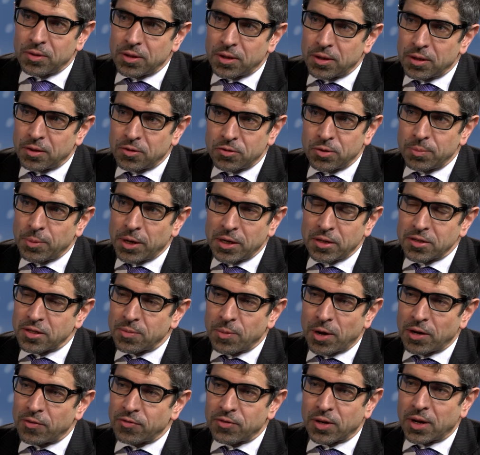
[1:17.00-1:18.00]
a tremendous
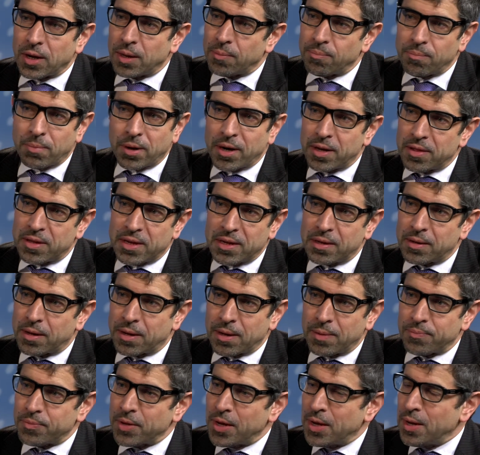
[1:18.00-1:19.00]
amount of time by
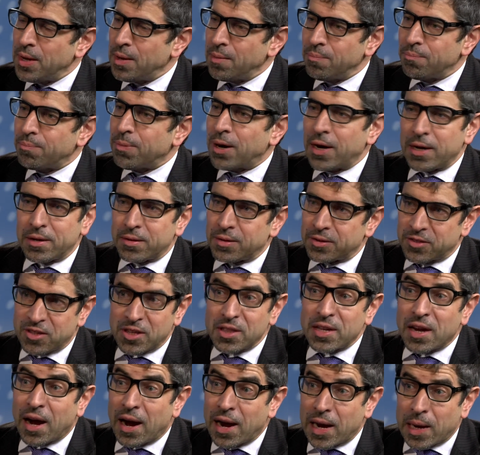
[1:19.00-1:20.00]
say,
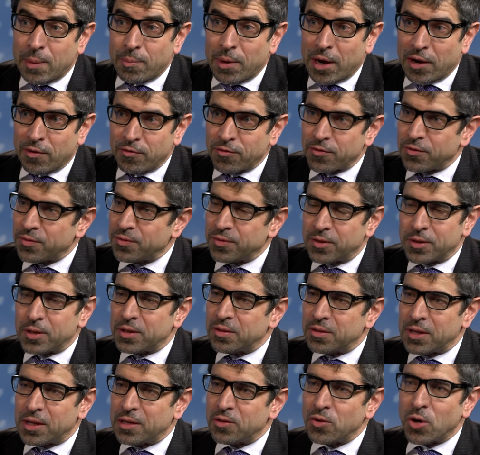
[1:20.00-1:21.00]
the IMF.
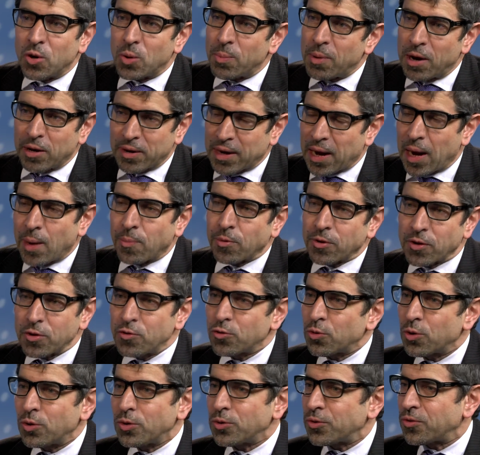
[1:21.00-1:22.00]
They know about capital
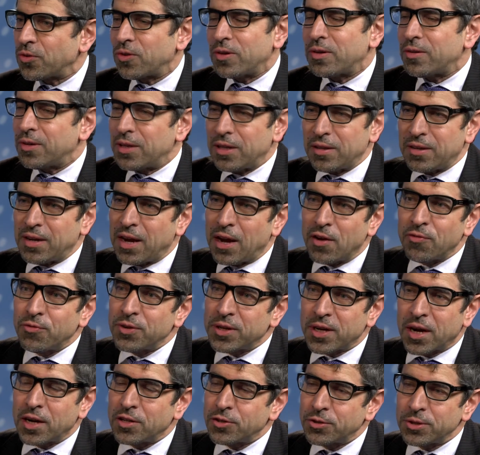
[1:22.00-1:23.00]
controls in every
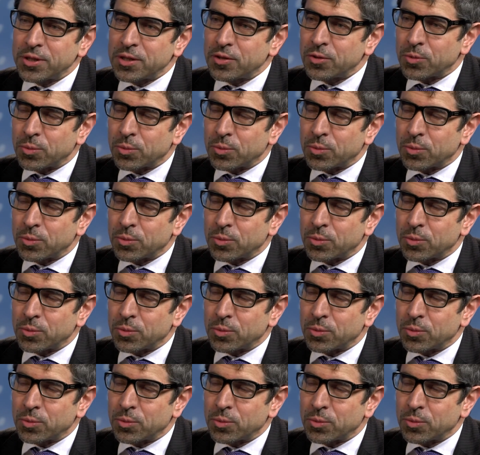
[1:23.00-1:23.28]
country in the